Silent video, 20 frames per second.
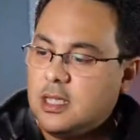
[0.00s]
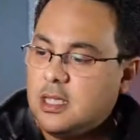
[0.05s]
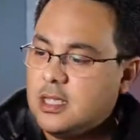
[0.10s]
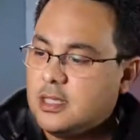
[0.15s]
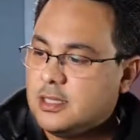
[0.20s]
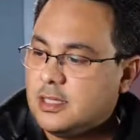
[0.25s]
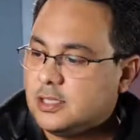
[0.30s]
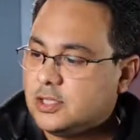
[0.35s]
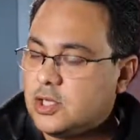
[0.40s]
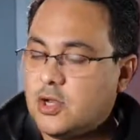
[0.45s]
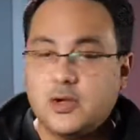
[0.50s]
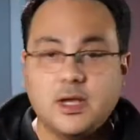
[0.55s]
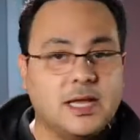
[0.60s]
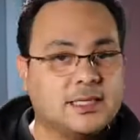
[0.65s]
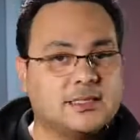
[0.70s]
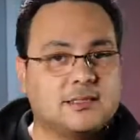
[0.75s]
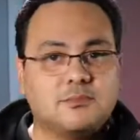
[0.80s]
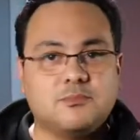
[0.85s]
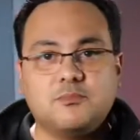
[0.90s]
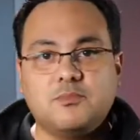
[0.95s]
This show
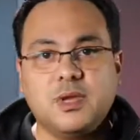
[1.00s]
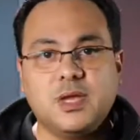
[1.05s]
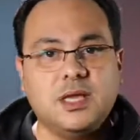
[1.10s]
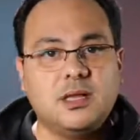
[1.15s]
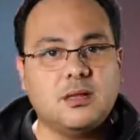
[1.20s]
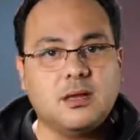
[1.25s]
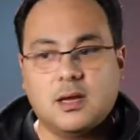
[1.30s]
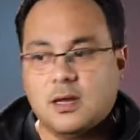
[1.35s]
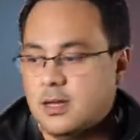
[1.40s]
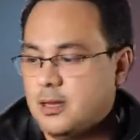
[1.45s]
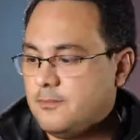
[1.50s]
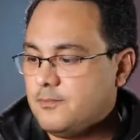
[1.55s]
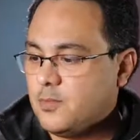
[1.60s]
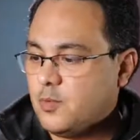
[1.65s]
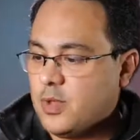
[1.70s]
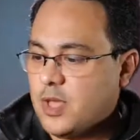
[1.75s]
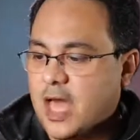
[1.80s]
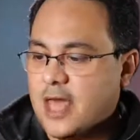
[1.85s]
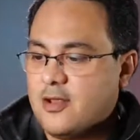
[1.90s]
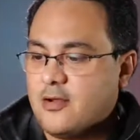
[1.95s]
has been,
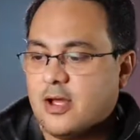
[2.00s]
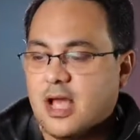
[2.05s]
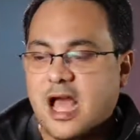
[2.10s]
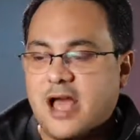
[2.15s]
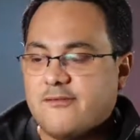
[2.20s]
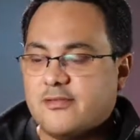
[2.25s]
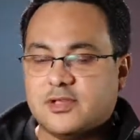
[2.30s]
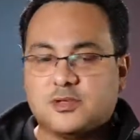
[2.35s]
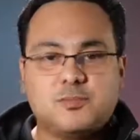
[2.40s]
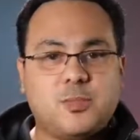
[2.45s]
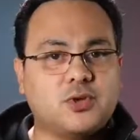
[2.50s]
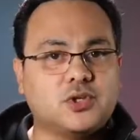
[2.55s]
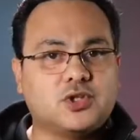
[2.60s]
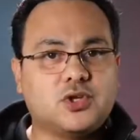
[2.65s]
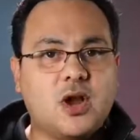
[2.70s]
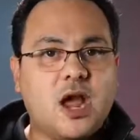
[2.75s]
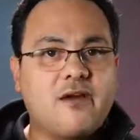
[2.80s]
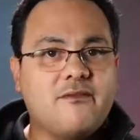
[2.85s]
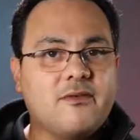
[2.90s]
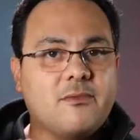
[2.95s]
I don't have a
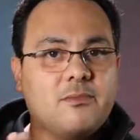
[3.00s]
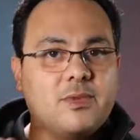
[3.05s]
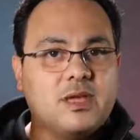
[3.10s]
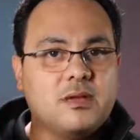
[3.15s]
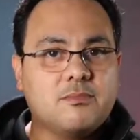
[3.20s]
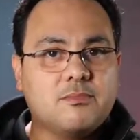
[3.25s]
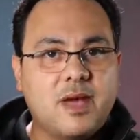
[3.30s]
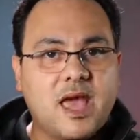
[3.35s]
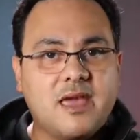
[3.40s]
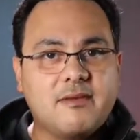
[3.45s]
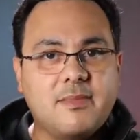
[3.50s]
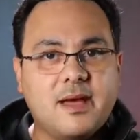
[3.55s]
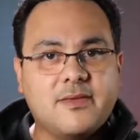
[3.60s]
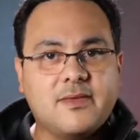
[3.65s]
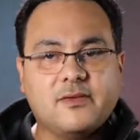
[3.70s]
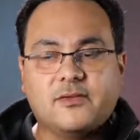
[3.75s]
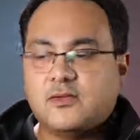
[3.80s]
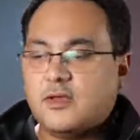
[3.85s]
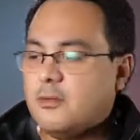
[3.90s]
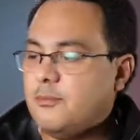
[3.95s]
sponsor. I haven't been paid by
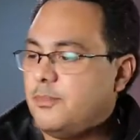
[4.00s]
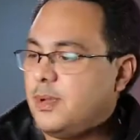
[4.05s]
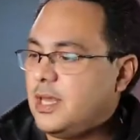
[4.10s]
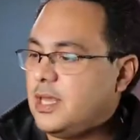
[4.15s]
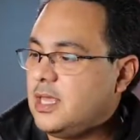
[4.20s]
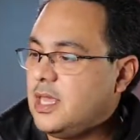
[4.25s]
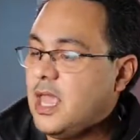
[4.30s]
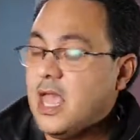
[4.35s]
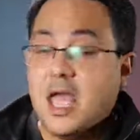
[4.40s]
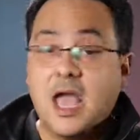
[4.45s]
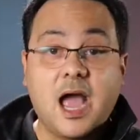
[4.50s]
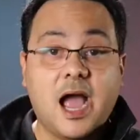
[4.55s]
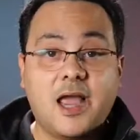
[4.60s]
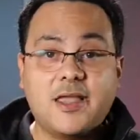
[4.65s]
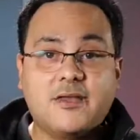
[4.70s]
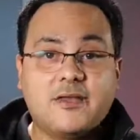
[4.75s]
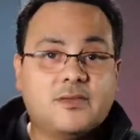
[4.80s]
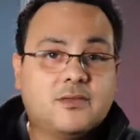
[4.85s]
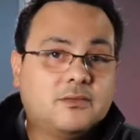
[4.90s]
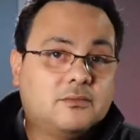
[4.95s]
this company. I
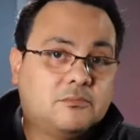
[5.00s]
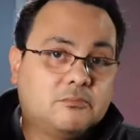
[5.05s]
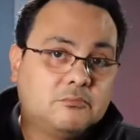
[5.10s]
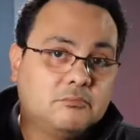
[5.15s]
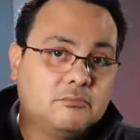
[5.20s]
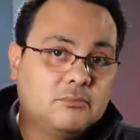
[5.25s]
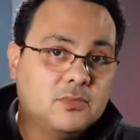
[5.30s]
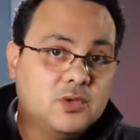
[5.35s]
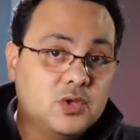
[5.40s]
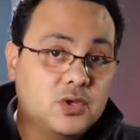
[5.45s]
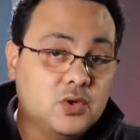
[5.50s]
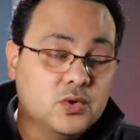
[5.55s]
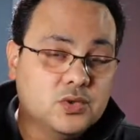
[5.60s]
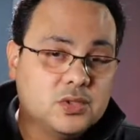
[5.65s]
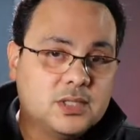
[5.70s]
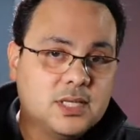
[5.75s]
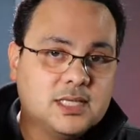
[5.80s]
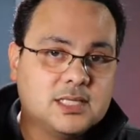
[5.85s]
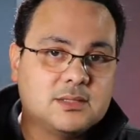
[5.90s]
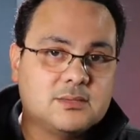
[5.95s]
just use
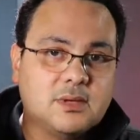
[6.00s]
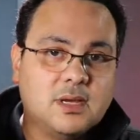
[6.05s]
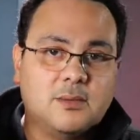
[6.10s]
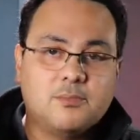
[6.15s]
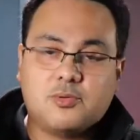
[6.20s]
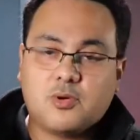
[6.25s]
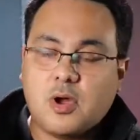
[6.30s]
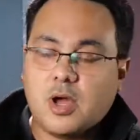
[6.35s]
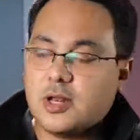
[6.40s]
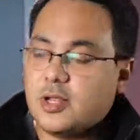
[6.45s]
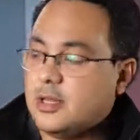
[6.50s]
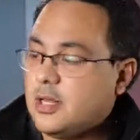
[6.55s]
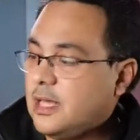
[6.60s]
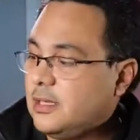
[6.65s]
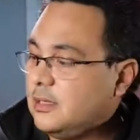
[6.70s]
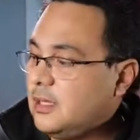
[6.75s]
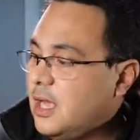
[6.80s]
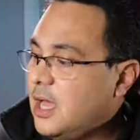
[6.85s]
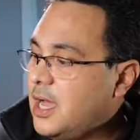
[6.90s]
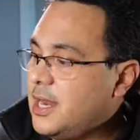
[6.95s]
this product a
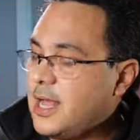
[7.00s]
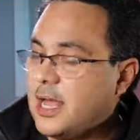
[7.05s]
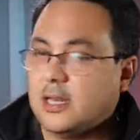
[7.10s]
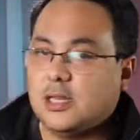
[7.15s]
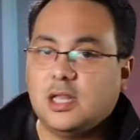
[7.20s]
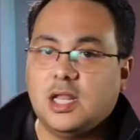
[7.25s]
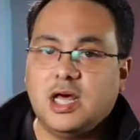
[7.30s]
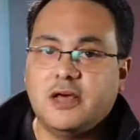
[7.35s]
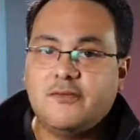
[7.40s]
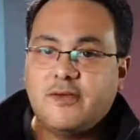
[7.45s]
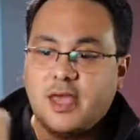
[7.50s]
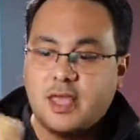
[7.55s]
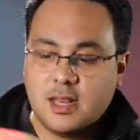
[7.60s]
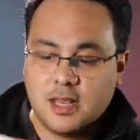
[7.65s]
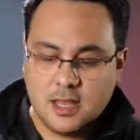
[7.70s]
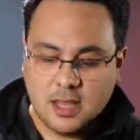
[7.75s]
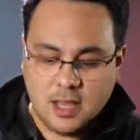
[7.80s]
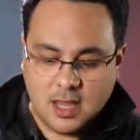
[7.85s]
lot. I love it.